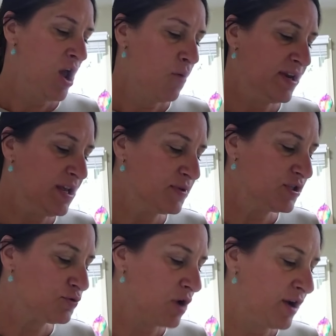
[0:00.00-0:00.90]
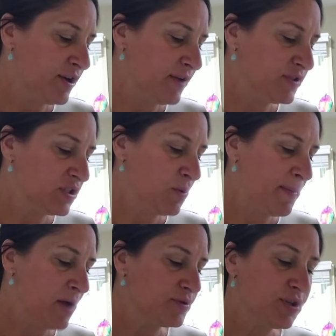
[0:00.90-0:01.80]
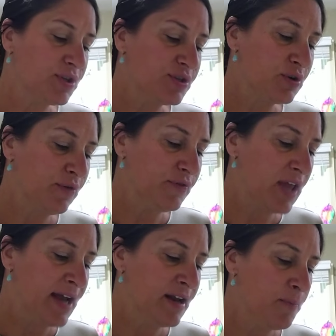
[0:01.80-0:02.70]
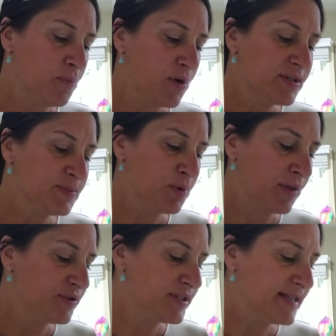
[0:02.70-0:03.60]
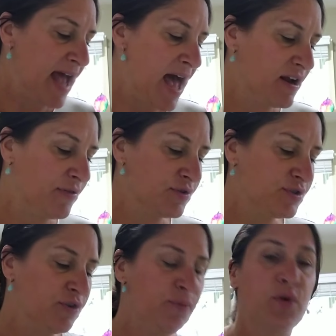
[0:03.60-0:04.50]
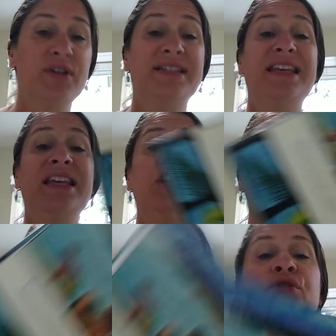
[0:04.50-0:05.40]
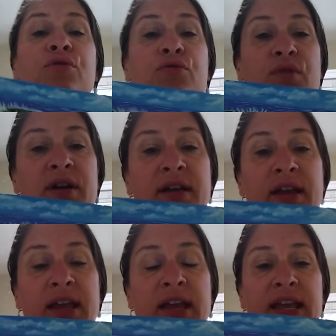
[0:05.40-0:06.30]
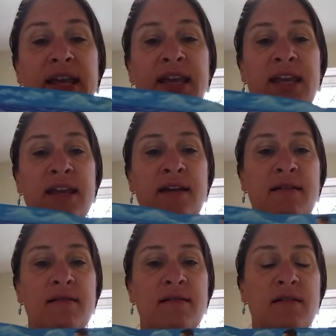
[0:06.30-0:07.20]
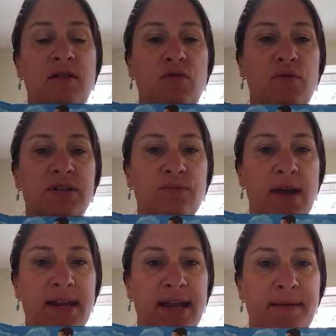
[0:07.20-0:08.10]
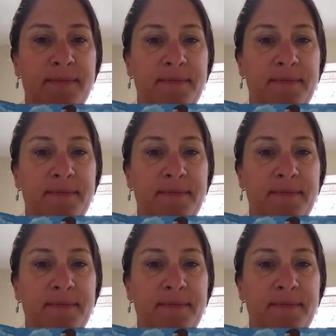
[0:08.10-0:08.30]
When he was strong enough to swim out to the surf lineup where his brothers sat on their surfboards, he knew he was ready.